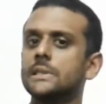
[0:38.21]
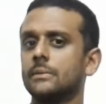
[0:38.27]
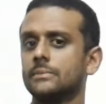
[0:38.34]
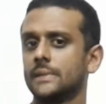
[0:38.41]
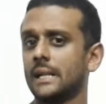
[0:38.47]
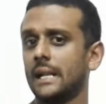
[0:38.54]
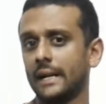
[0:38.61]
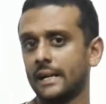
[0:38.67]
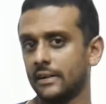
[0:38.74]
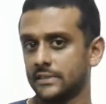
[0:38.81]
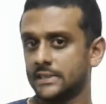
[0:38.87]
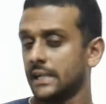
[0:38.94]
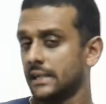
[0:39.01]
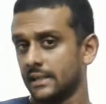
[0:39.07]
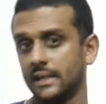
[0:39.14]
something, like I've
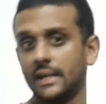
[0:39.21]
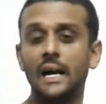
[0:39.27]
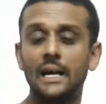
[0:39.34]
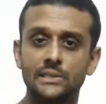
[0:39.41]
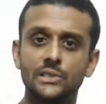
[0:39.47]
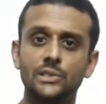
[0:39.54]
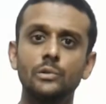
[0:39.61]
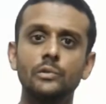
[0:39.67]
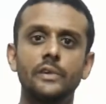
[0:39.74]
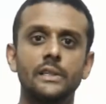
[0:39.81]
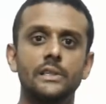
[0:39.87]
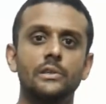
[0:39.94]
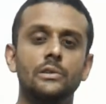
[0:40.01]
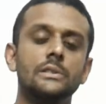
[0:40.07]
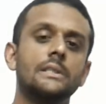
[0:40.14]
said in the last two
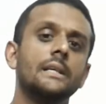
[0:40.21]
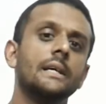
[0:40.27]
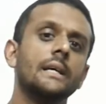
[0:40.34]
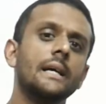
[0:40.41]
videos,